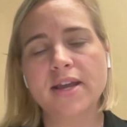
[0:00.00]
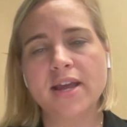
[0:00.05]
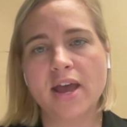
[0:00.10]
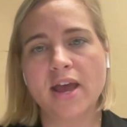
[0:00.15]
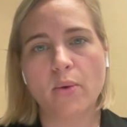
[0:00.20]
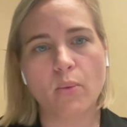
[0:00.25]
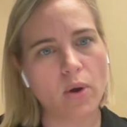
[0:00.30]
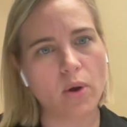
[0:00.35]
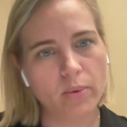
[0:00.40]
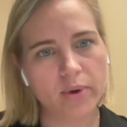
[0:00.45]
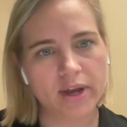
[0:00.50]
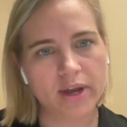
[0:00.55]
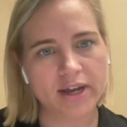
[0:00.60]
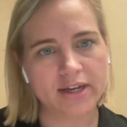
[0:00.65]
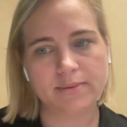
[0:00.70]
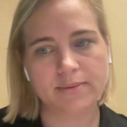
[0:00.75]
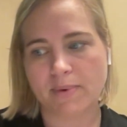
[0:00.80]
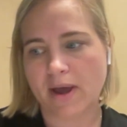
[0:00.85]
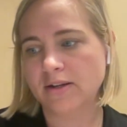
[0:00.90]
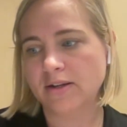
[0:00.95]
what we
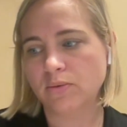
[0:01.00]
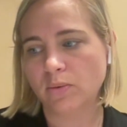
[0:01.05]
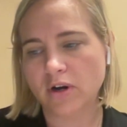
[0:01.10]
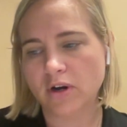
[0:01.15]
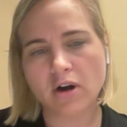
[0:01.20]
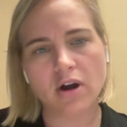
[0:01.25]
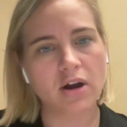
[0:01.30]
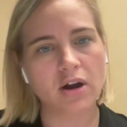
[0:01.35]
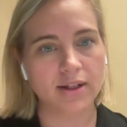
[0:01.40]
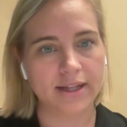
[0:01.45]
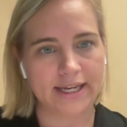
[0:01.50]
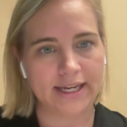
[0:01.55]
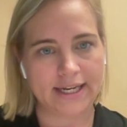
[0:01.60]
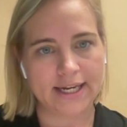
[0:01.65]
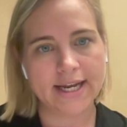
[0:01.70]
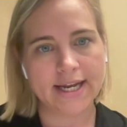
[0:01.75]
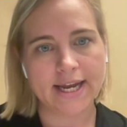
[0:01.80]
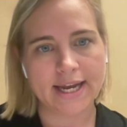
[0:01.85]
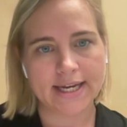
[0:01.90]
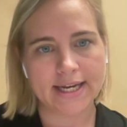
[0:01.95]
expect, what are our
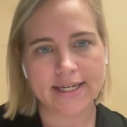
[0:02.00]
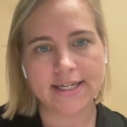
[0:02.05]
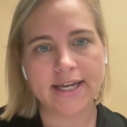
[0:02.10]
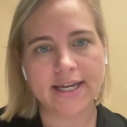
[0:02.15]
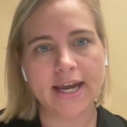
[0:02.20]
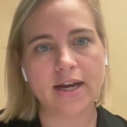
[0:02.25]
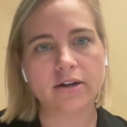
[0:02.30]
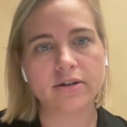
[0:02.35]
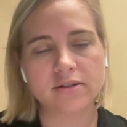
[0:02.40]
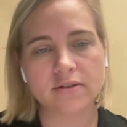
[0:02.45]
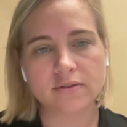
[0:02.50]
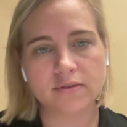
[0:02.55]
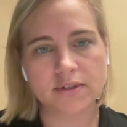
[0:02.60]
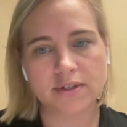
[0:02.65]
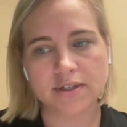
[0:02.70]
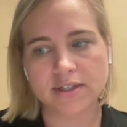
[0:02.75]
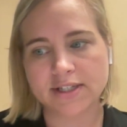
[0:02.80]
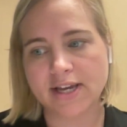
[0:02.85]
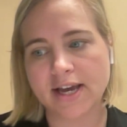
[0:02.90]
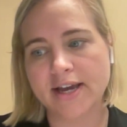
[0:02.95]
leading indicators of
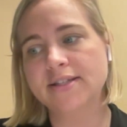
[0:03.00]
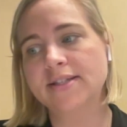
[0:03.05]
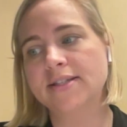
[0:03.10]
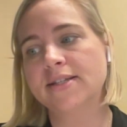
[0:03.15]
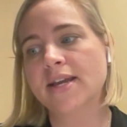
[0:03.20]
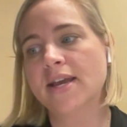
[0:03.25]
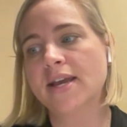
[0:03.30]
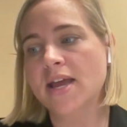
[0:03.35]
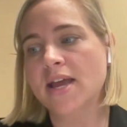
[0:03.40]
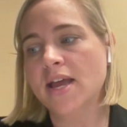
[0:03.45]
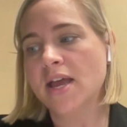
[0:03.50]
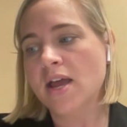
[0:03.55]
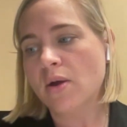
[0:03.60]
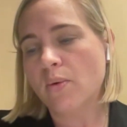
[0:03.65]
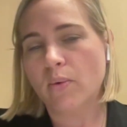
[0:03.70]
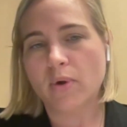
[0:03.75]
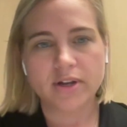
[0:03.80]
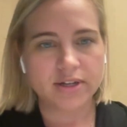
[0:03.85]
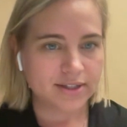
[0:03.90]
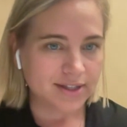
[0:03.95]
success,
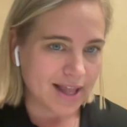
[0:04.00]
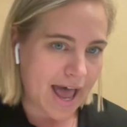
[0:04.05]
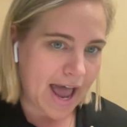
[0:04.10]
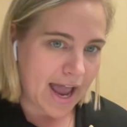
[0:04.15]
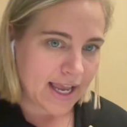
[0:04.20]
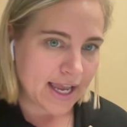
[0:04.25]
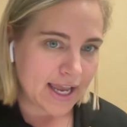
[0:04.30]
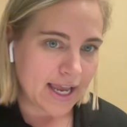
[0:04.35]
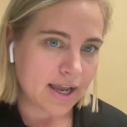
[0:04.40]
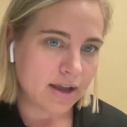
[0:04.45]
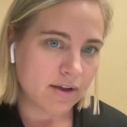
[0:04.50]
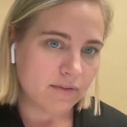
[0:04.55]
what is lagging.